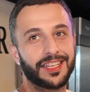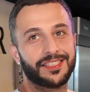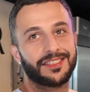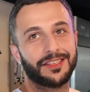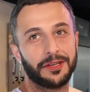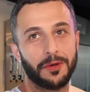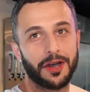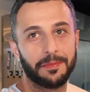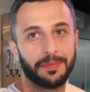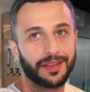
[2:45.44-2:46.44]
That's team
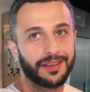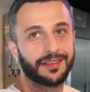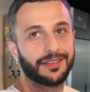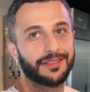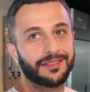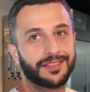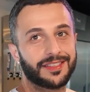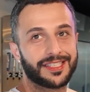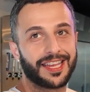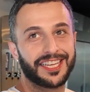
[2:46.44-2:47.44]
up, and
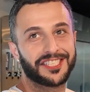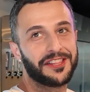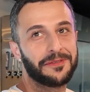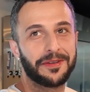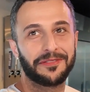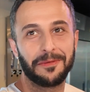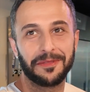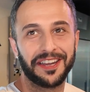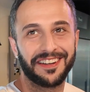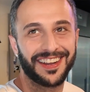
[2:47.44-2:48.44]
sky's the limit from
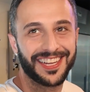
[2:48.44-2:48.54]
there. Right?